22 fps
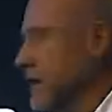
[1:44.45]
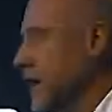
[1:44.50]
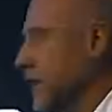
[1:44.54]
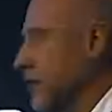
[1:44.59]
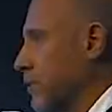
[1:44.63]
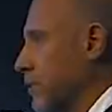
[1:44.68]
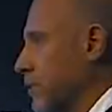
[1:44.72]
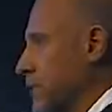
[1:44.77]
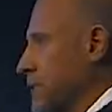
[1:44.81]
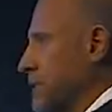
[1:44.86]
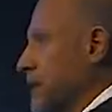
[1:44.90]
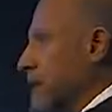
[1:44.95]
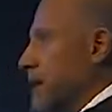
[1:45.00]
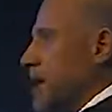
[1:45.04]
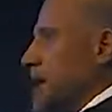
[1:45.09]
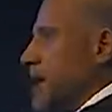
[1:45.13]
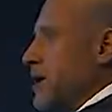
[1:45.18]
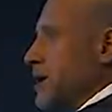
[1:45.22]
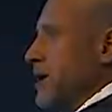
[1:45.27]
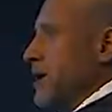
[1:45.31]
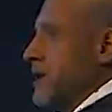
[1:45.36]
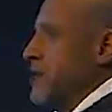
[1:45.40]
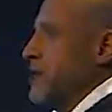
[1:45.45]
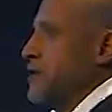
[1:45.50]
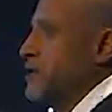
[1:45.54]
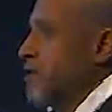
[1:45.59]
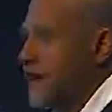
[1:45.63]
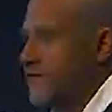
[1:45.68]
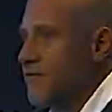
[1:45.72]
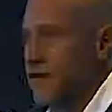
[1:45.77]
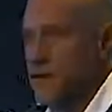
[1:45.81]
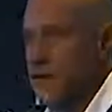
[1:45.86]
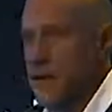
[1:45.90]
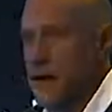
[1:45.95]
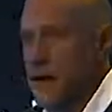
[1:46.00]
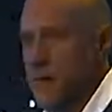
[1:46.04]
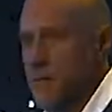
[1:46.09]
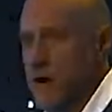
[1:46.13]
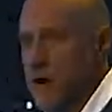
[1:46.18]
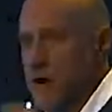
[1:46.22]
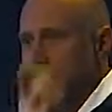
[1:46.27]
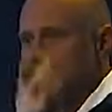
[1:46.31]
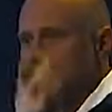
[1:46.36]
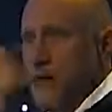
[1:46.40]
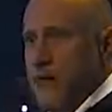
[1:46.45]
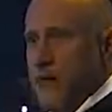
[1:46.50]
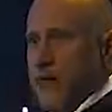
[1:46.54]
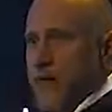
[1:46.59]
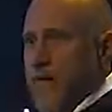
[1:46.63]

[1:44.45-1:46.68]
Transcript: In other words, you have a traffic camera,